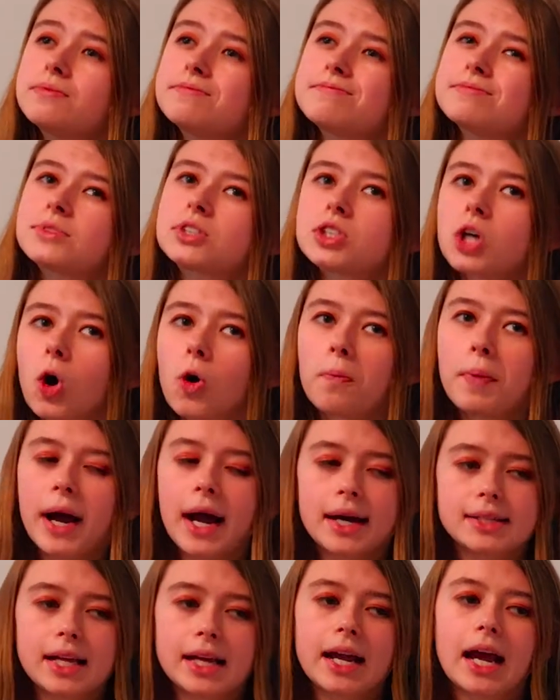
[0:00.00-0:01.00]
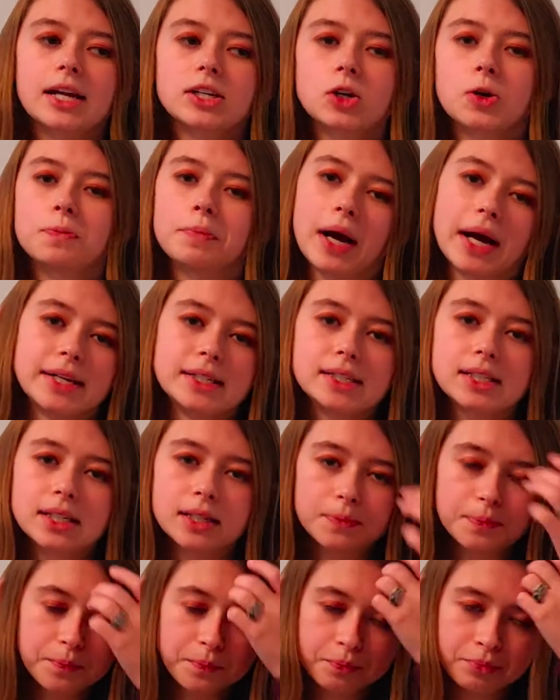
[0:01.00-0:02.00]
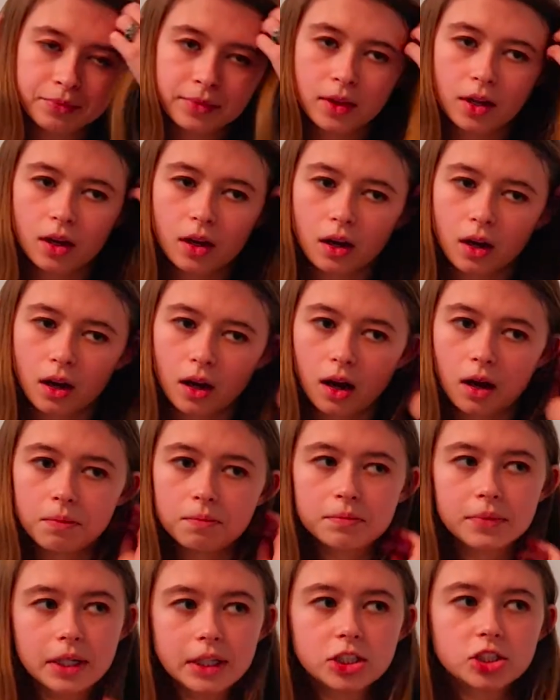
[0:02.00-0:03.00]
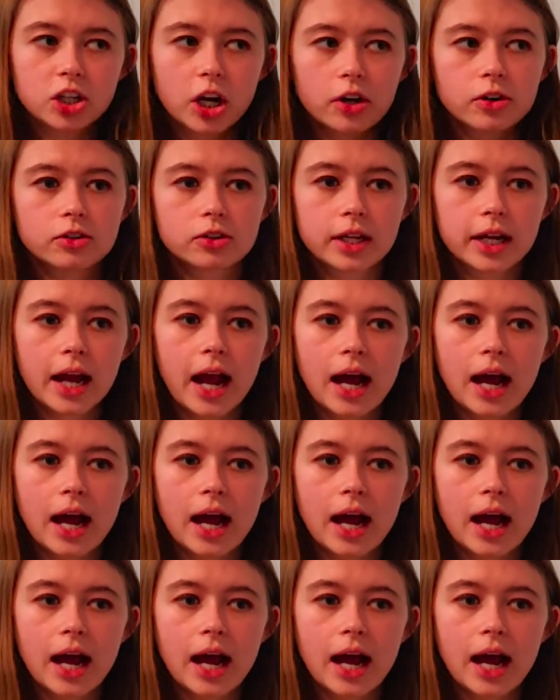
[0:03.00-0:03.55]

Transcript: so bad, like I don't mind it. But generally,